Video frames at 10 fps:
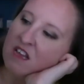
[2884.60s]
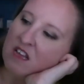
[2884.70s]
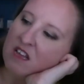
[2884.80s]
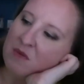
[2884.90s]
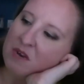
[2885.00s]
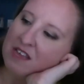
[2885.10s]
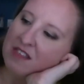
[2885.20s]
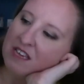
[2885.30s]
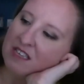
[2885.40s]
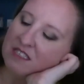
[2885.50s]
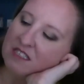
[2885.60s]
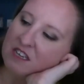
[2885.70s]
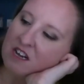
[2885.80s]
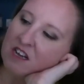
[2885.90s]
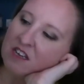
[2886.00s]
what I think is a
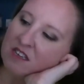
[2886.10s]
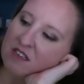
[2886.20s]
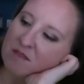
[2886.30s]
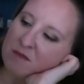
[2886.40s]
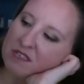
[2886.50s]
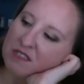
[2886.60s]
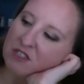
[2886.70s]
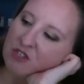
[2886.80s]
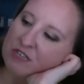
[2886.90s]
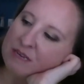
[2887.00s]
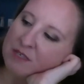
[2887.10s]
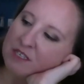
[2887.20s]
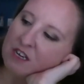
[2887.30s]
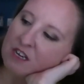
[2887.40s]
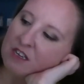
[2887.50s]
dog, but it's a striped
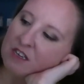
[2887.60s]
dog.